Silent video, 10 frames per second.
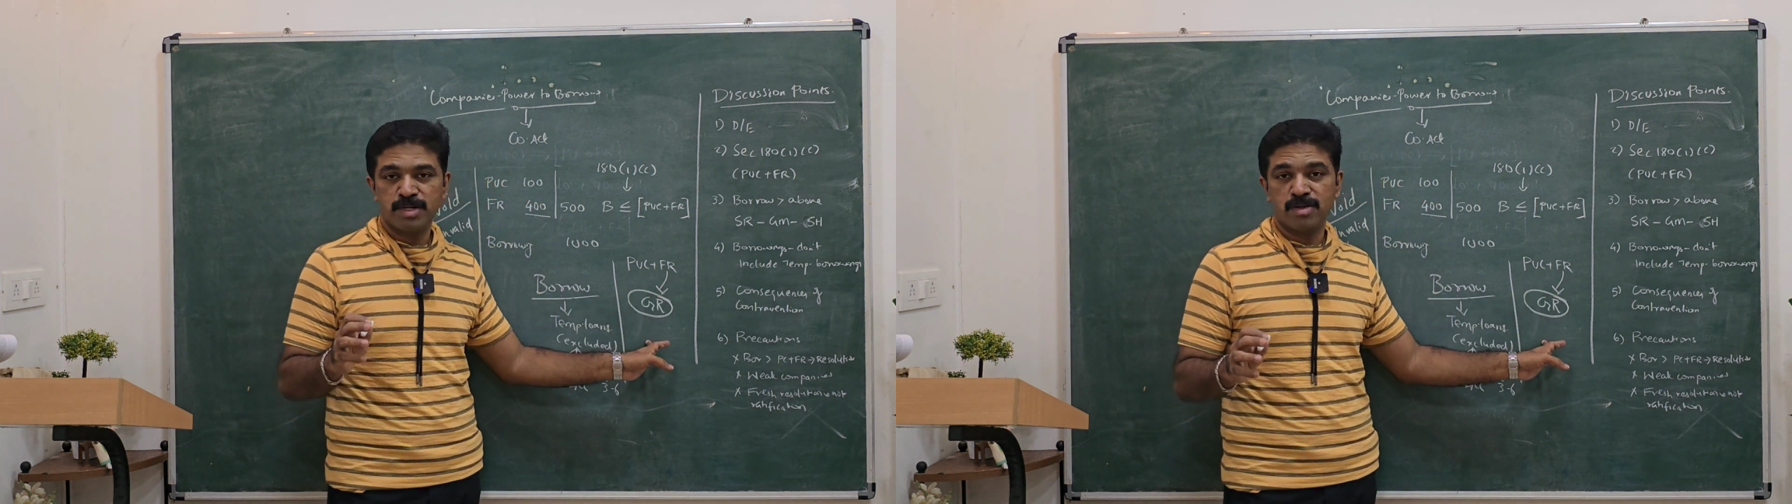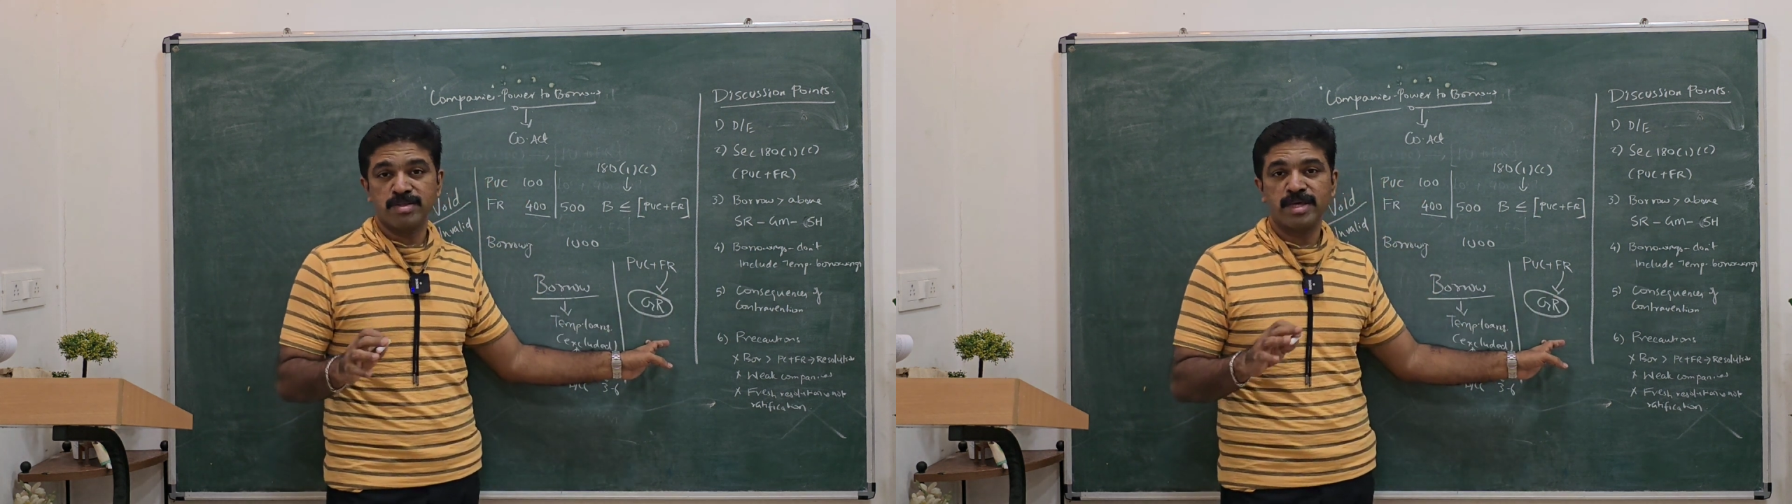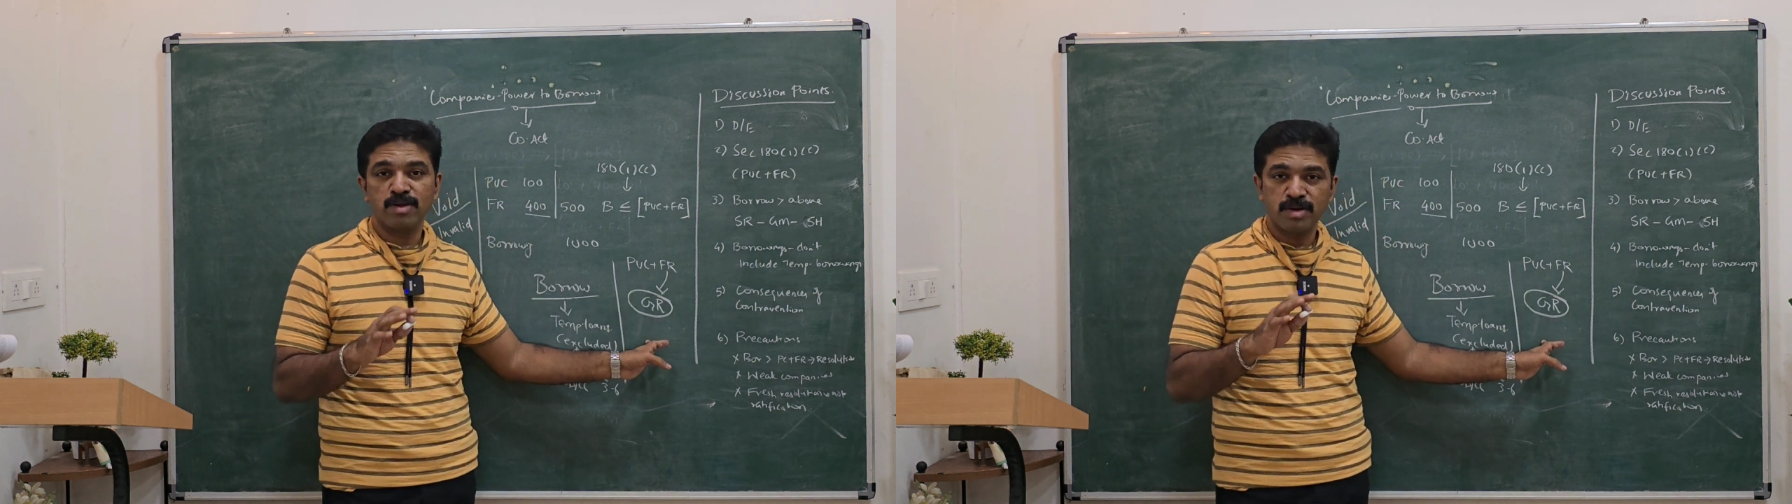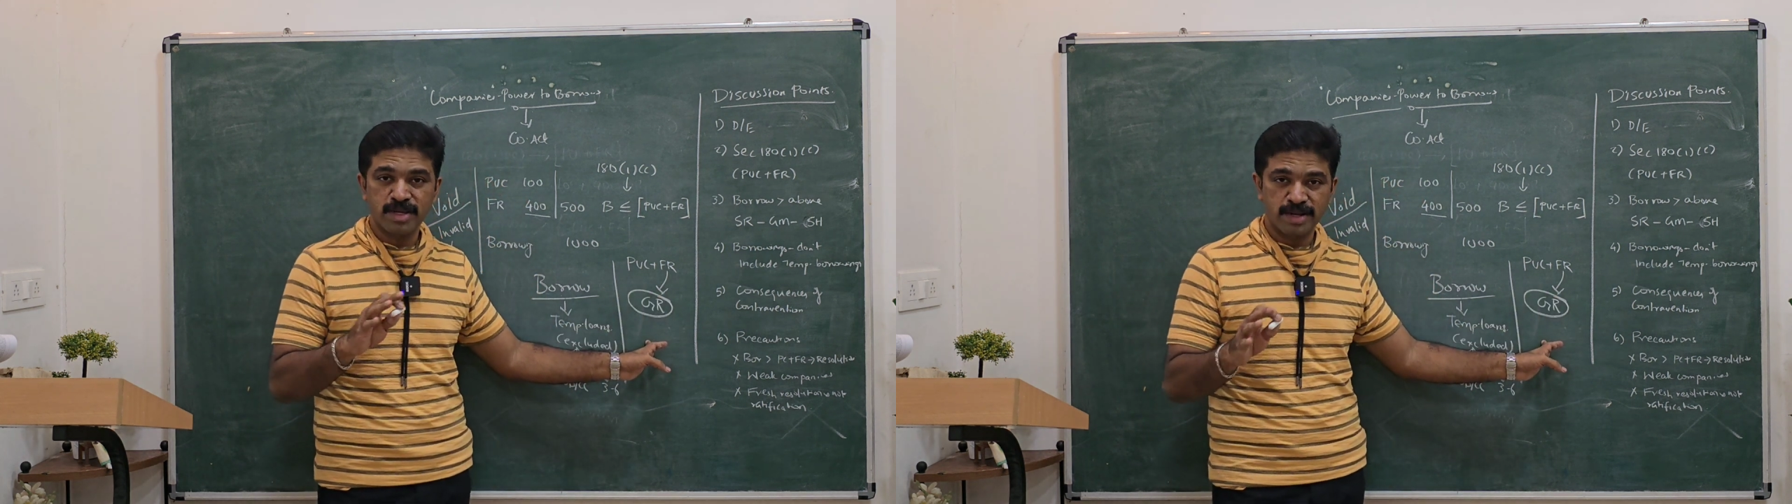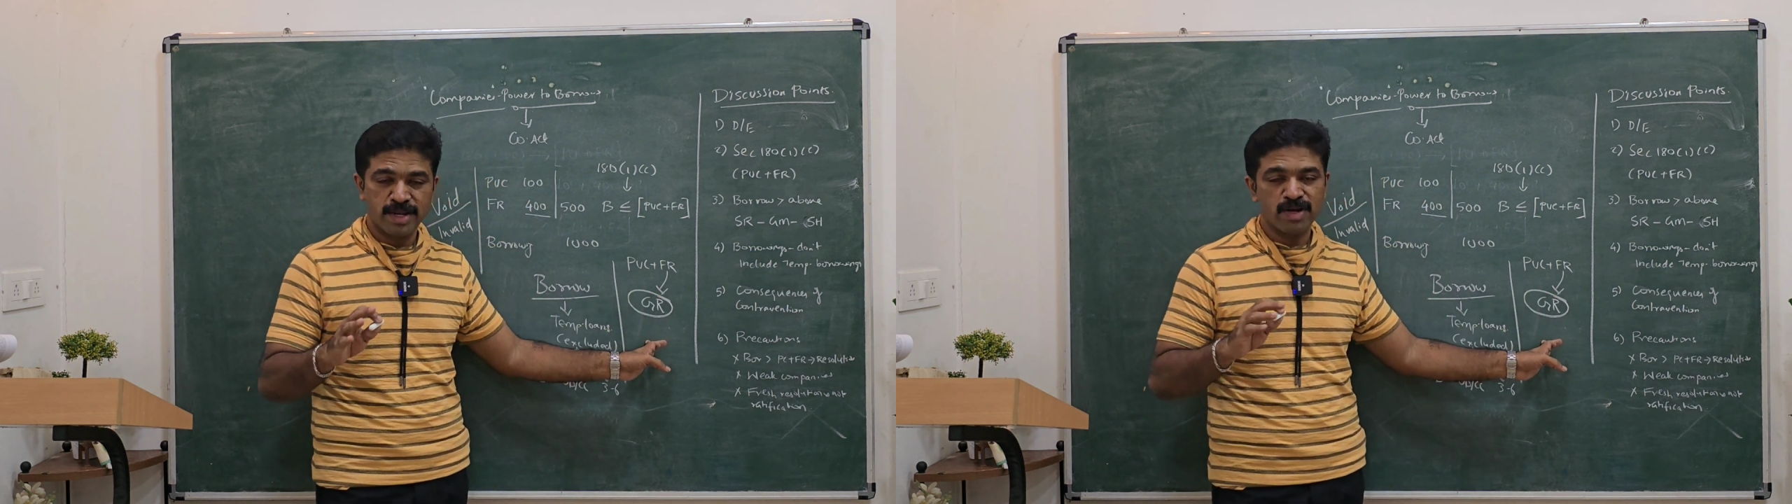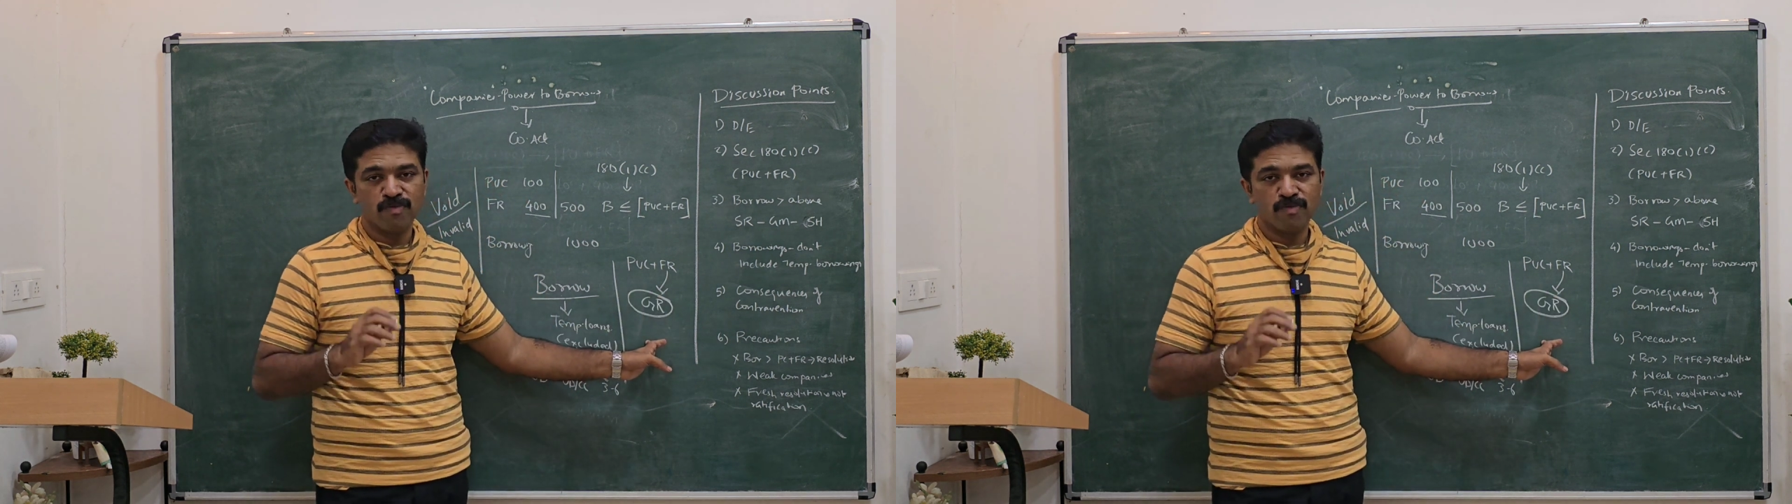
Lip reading: or they are not created